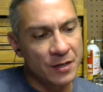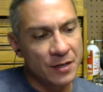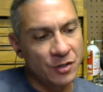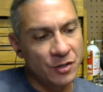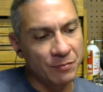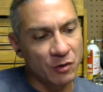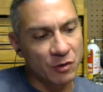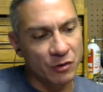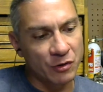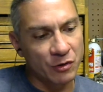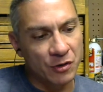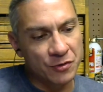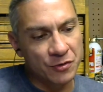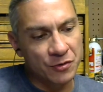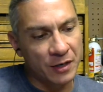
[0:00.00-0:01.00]
Jim
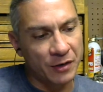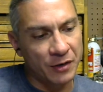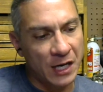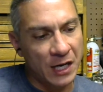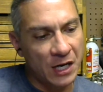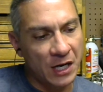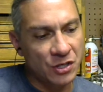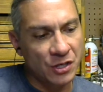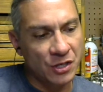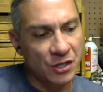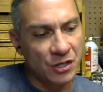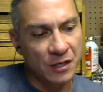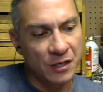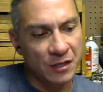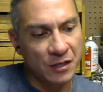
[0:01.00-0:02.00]
Crow
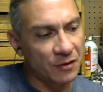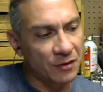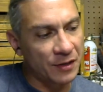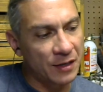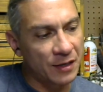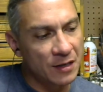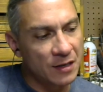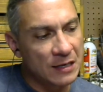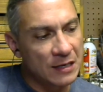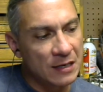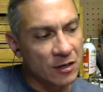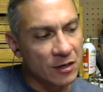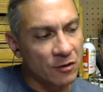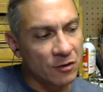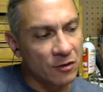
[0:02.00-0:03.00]
segregation, all the
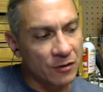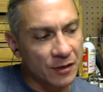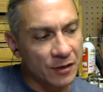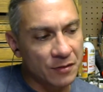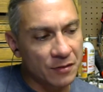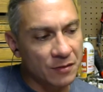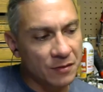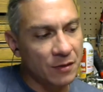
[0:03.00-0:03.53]
current